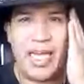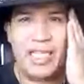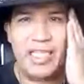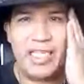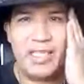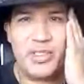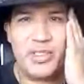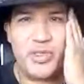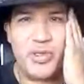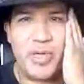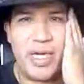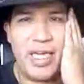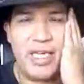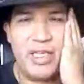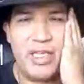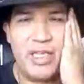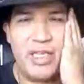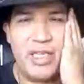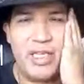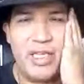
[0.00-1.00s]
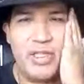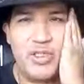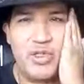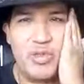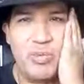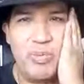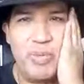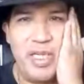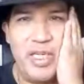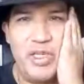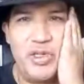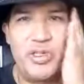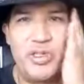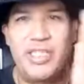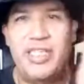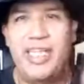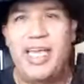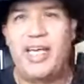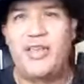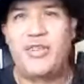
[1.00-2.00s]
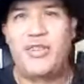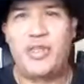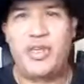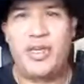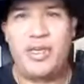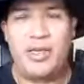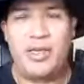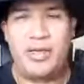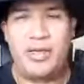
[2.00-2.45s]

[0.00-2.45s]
It's trying to be your death.